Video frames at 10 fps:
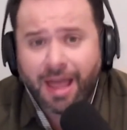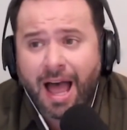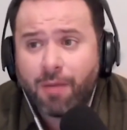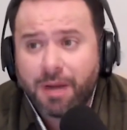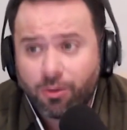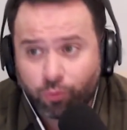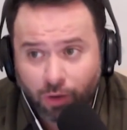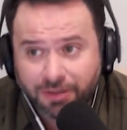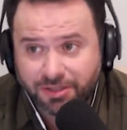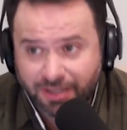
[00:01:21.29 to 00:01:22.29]
How many
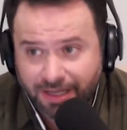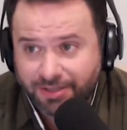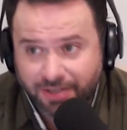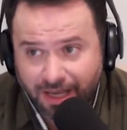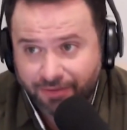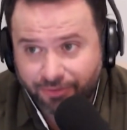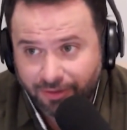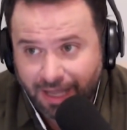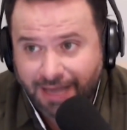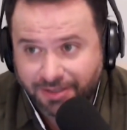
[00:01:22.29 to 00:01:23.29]
runs did he save
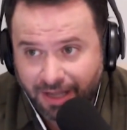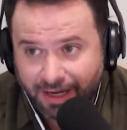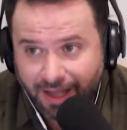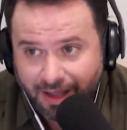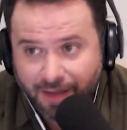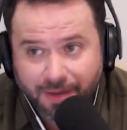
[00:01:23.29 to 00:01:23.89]
last night?